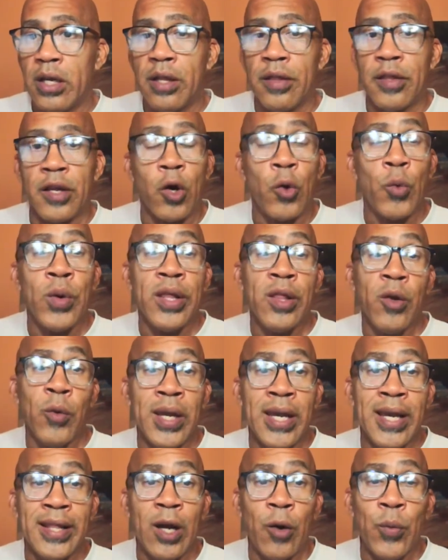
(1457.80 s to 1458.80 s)
They're the
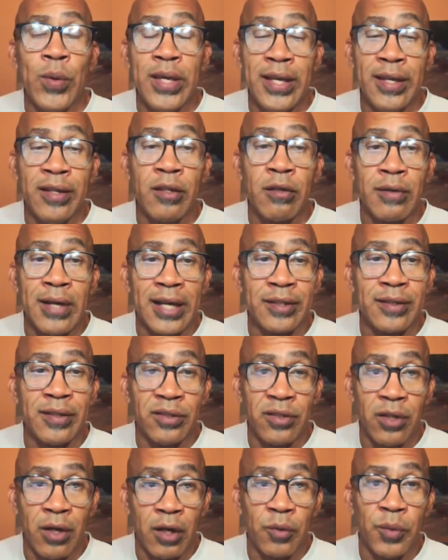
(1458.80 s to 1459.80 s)
way that we interact
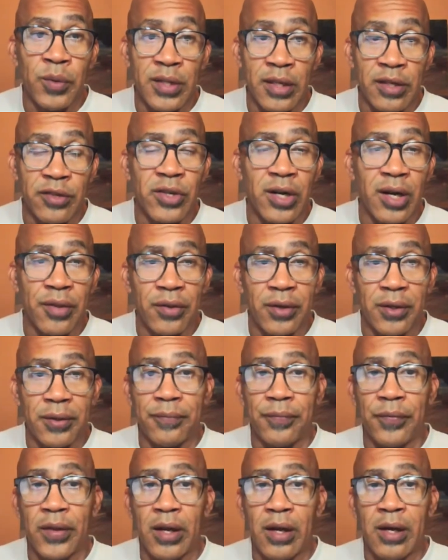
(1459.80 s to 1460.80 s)
and talk with each other
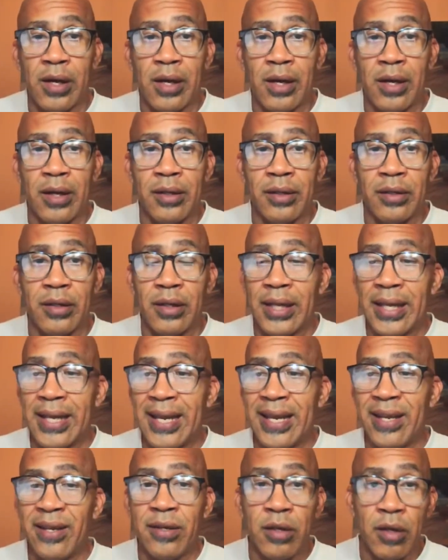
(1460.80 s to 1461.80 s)
on
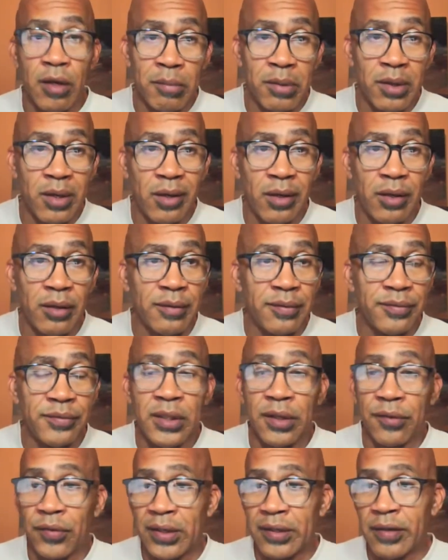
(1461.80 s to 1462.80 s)
a number of
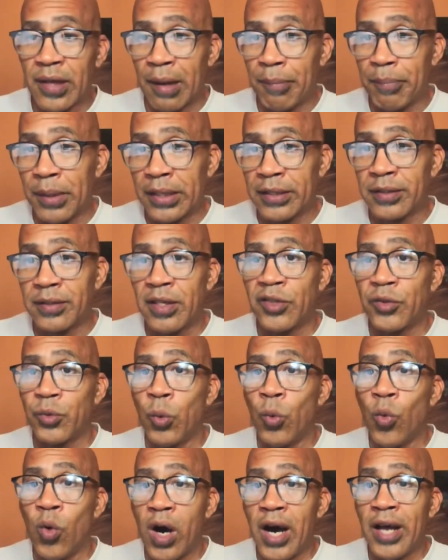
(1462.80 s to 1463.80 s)
different topics. There's
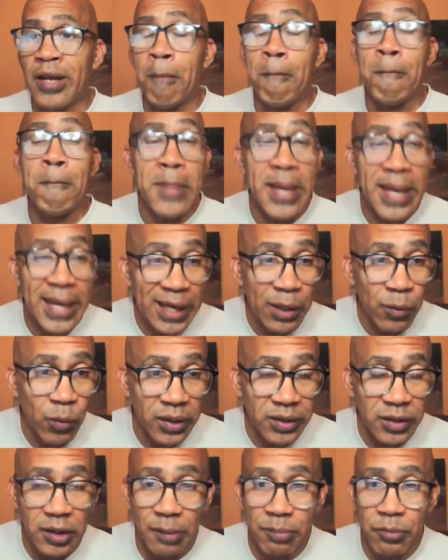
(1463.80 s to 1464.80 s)
one main
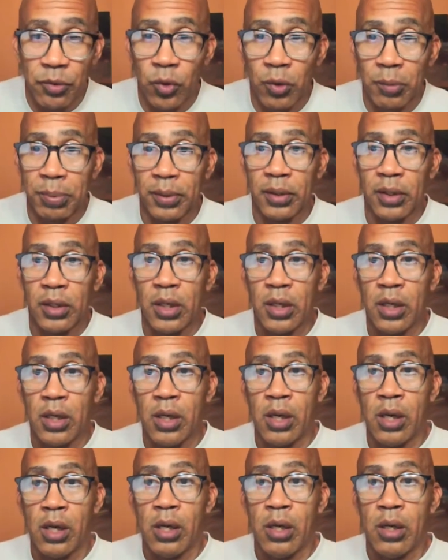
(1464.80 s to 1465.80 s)
WhatsApp group,
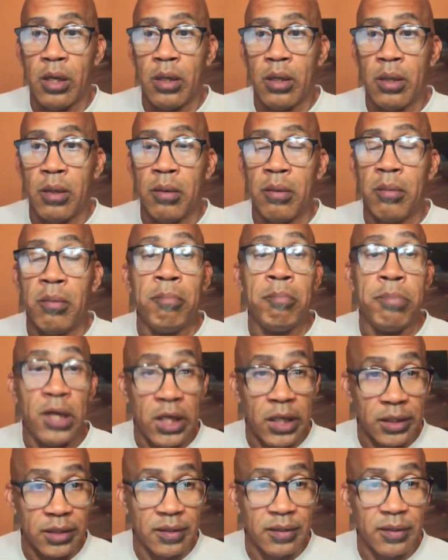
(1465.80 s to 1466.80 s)

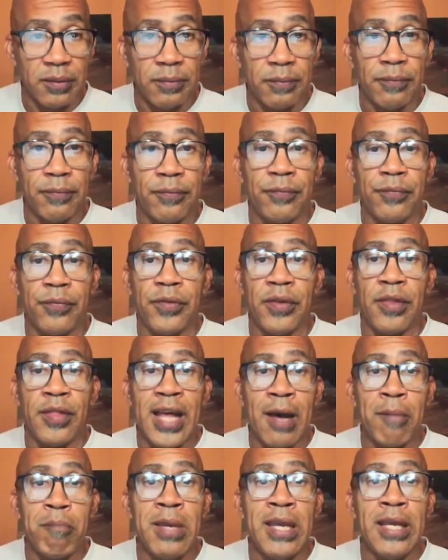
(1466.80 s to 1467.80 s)
but
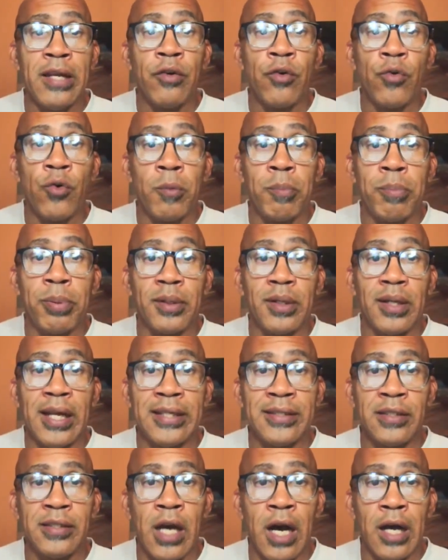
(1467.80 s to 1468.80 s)
that main group
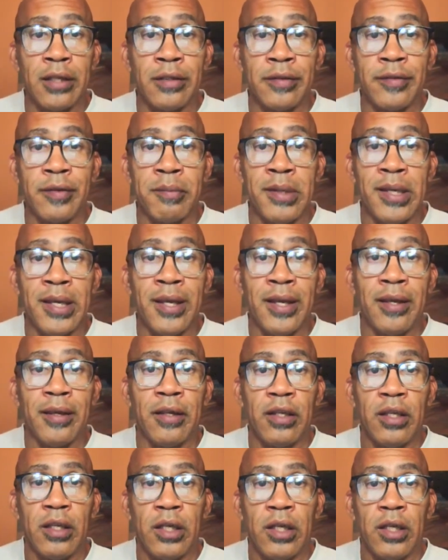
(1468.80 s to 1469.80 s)
has gotten to be